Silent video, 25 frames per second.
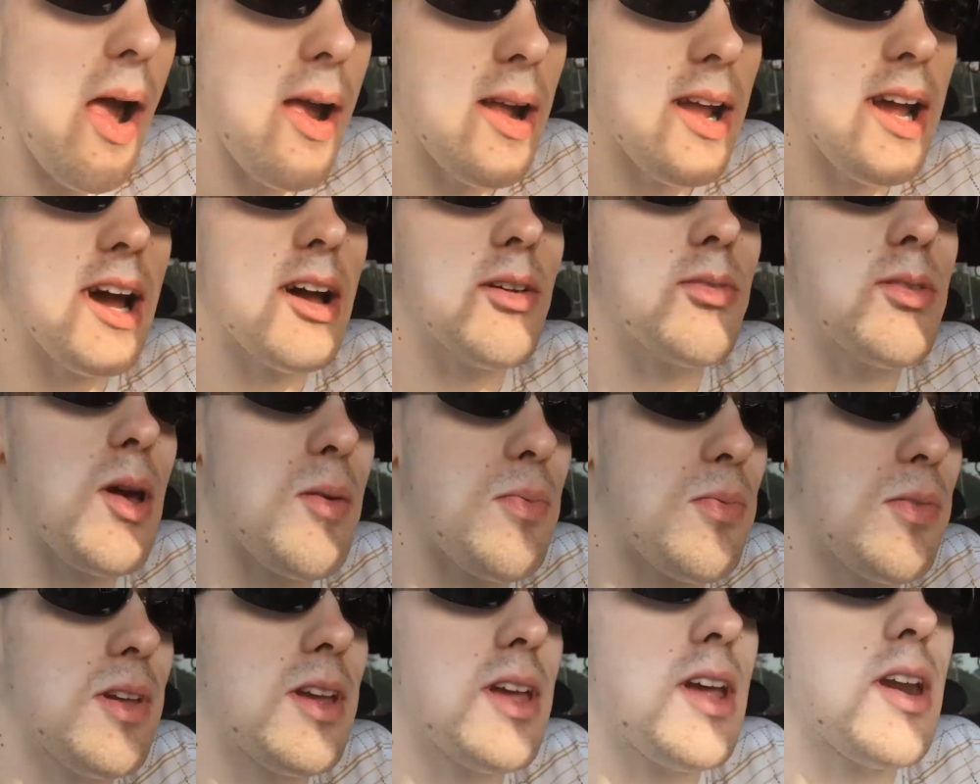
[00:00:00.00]
yeah,
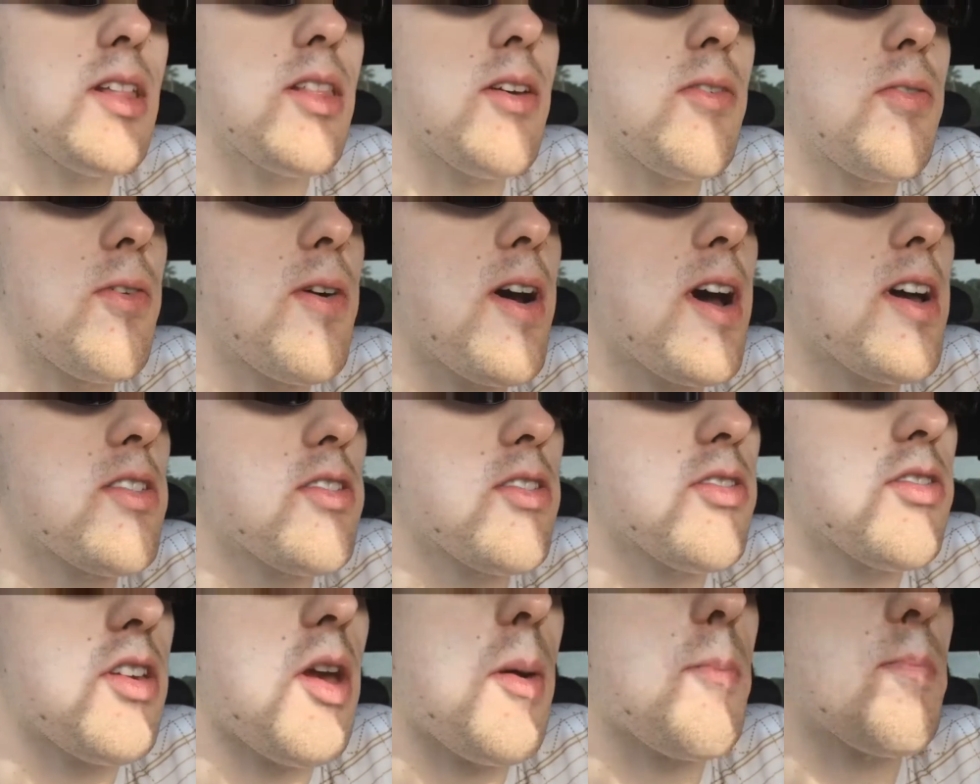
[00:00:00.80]
definitely getting the
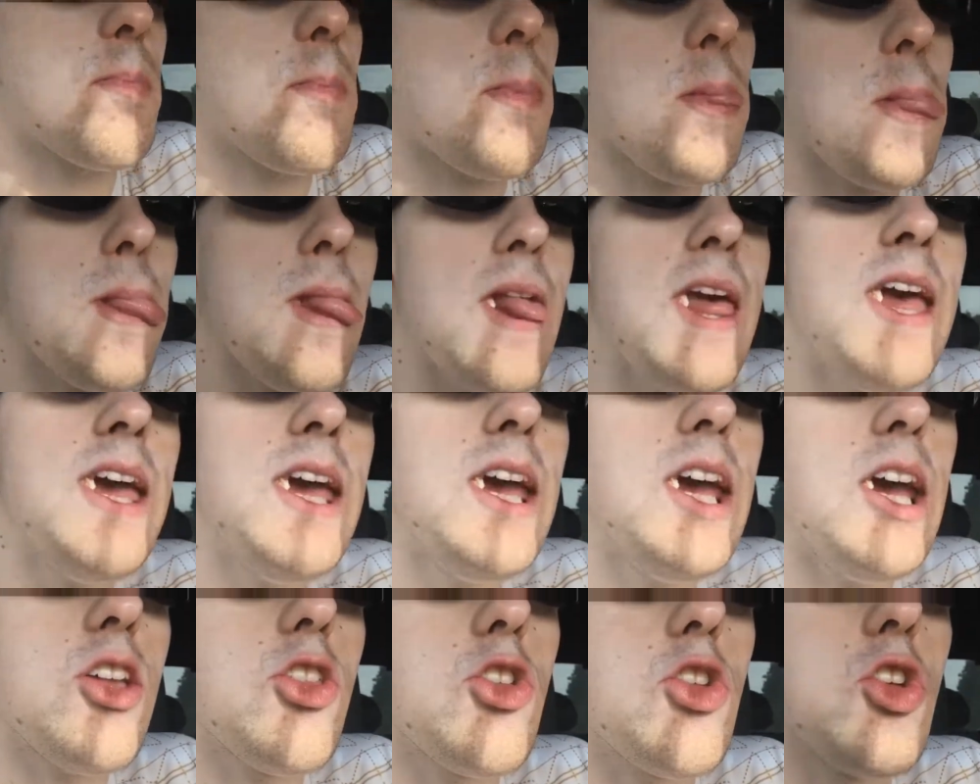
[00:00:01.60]
fries this time.
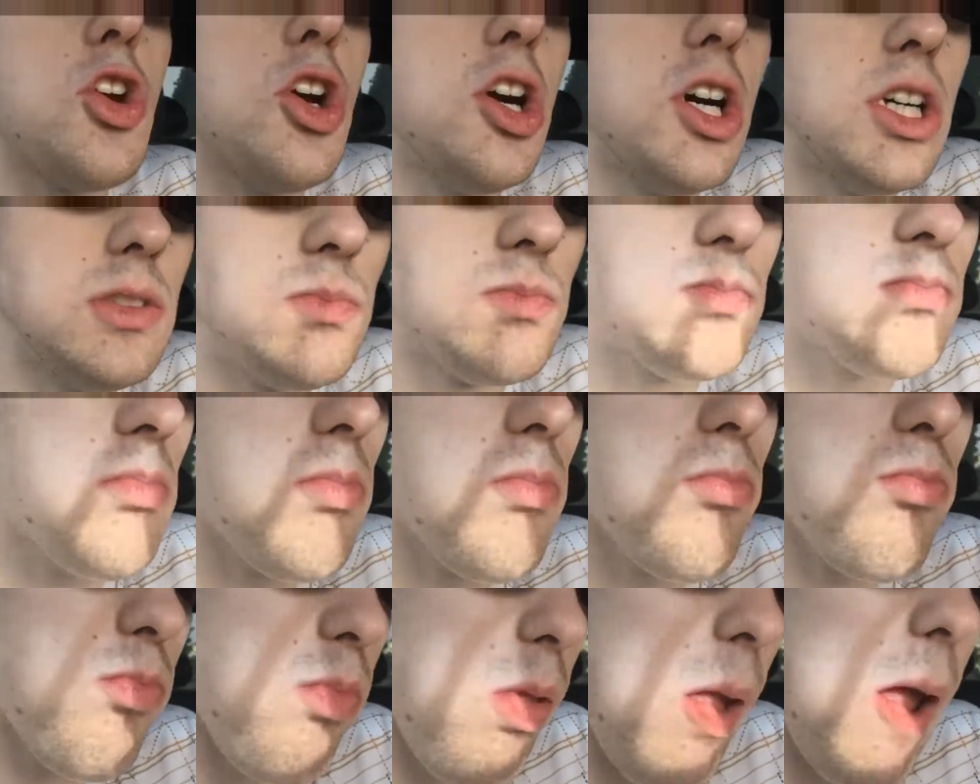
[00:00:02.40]
It's good.
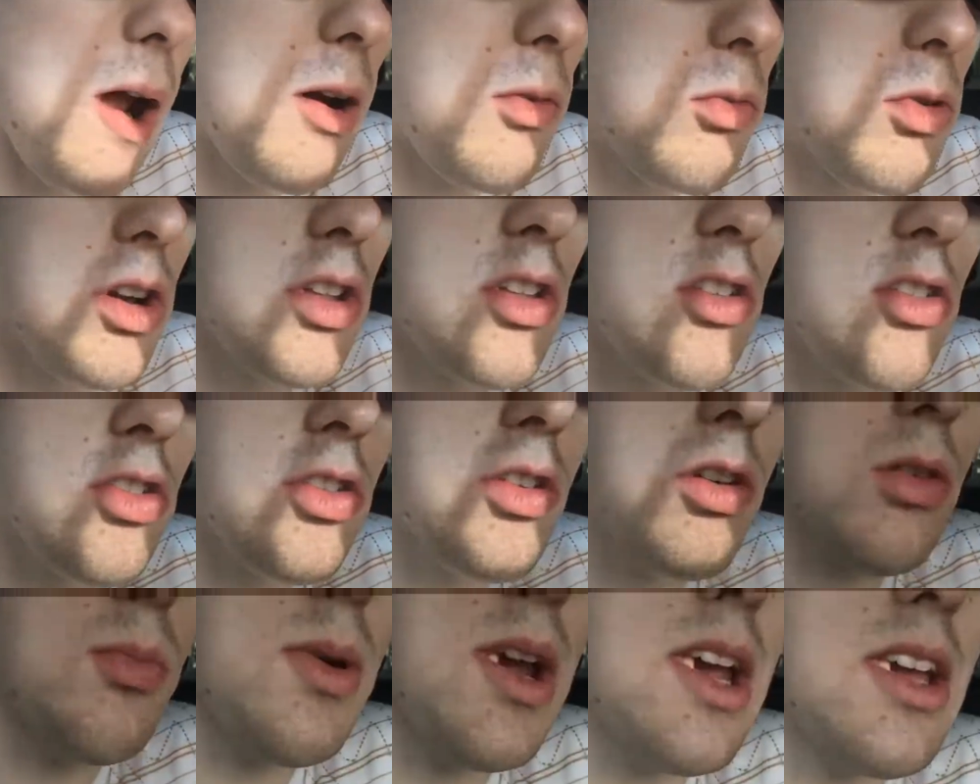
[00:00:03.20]
I really
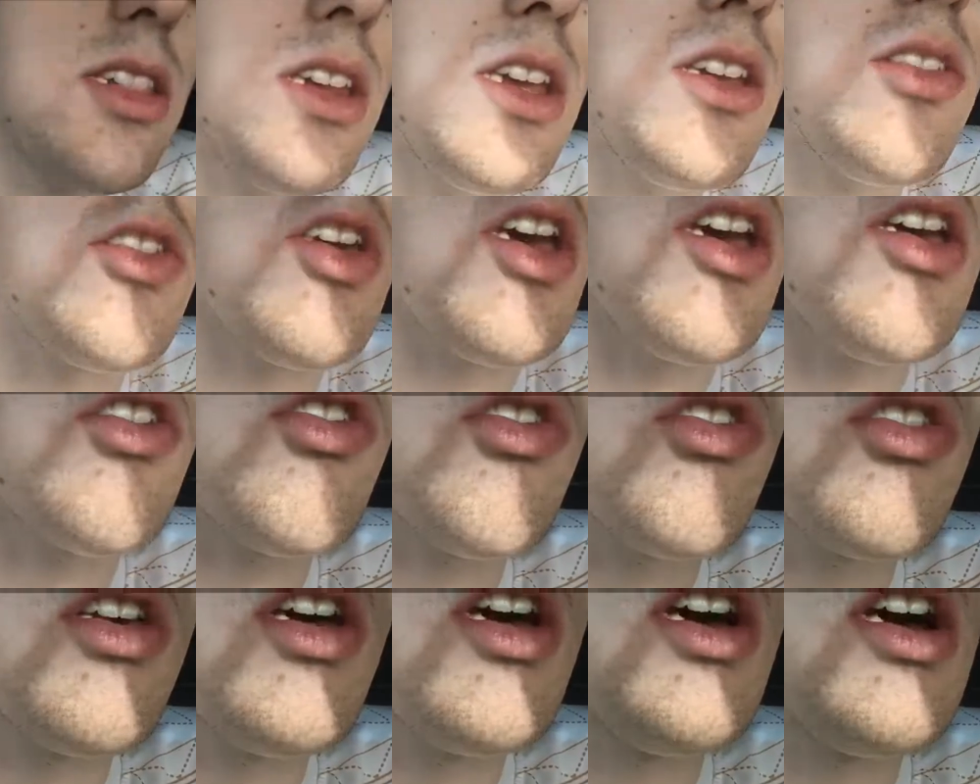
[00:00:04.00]
still mainly
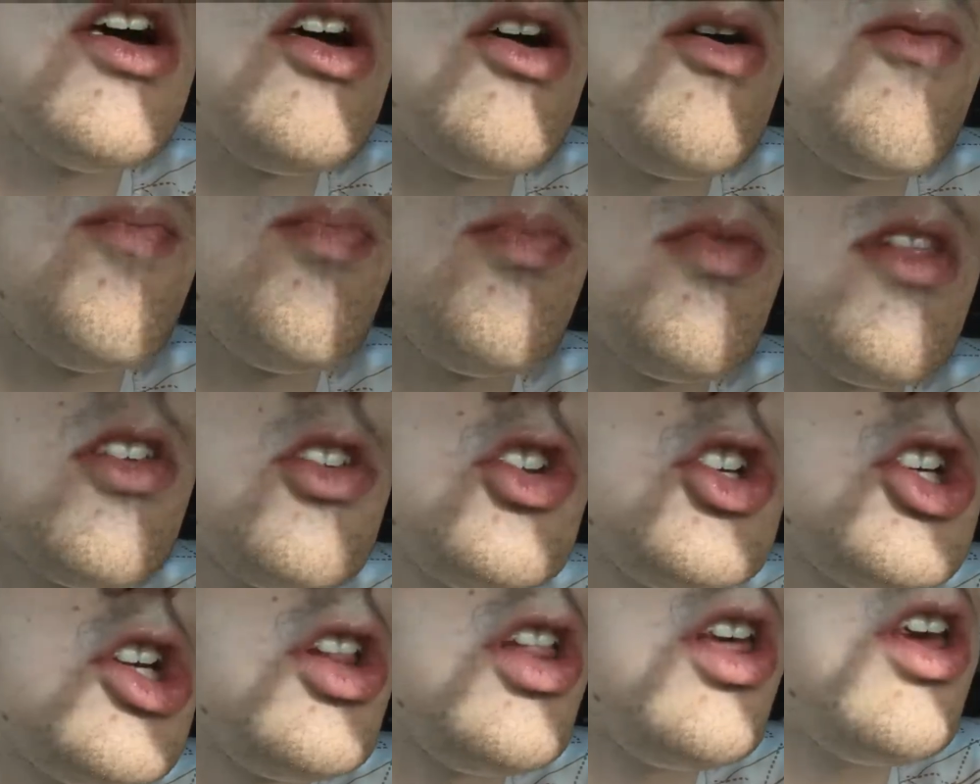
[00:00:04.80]
taste the
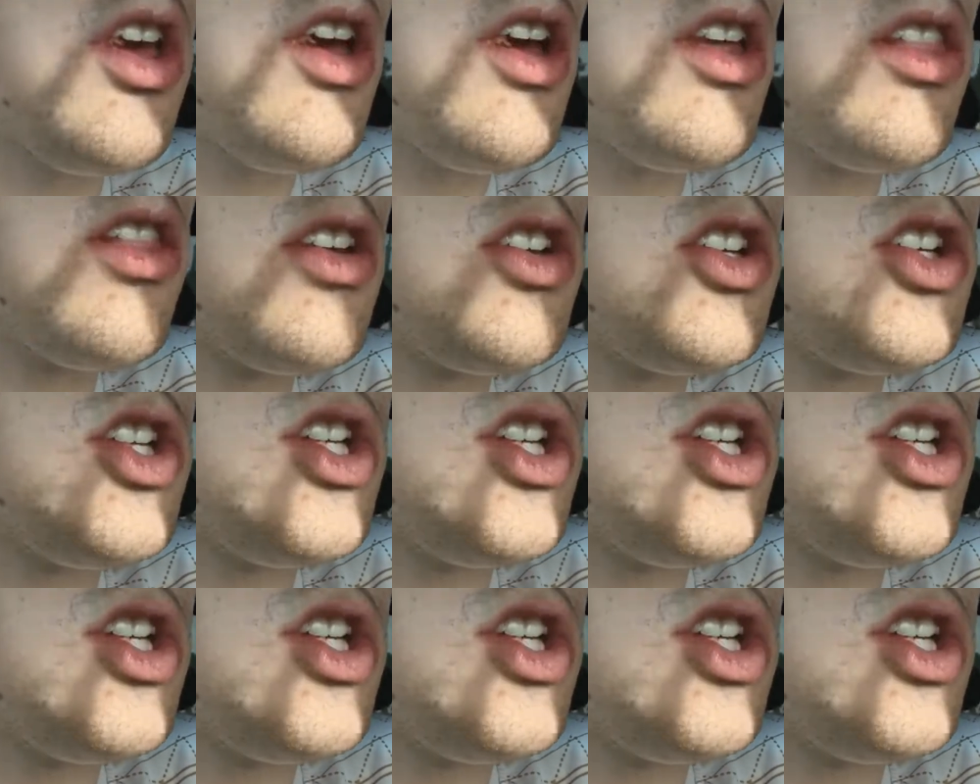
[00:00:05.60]
the chili and the